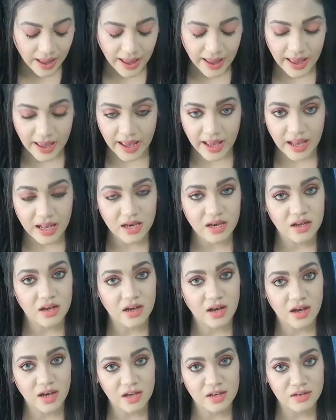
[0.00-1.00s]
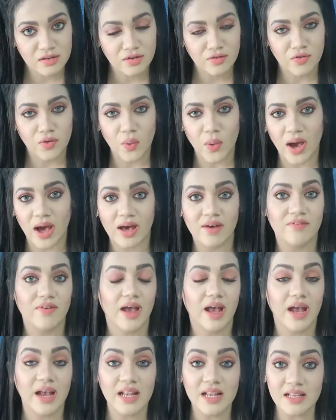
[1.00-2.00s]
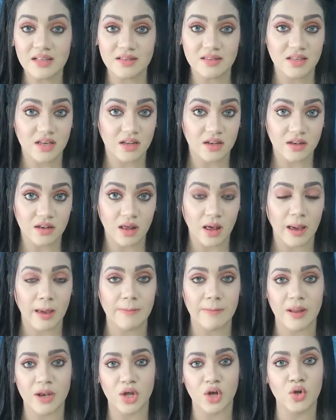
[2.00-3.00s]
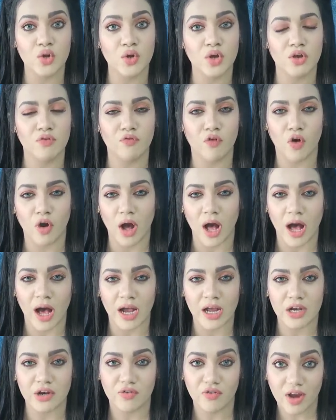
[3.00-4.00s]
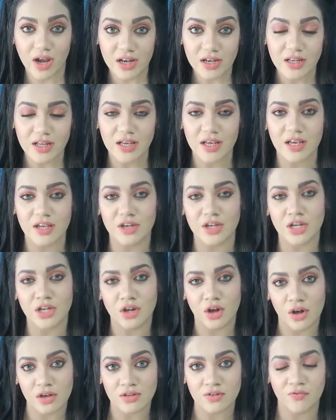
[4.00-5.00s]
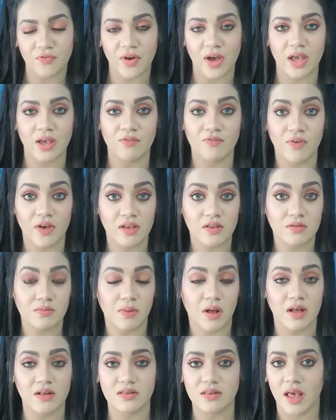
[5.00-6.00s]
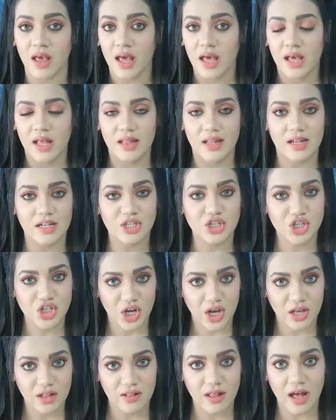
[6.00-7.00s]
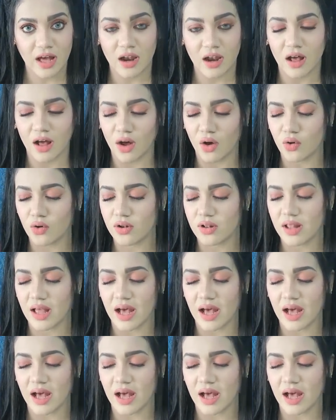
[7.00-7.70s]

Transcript: And guys, if you have any skin type and you're looking for a hydrating, detoxifying face mask, then check that out.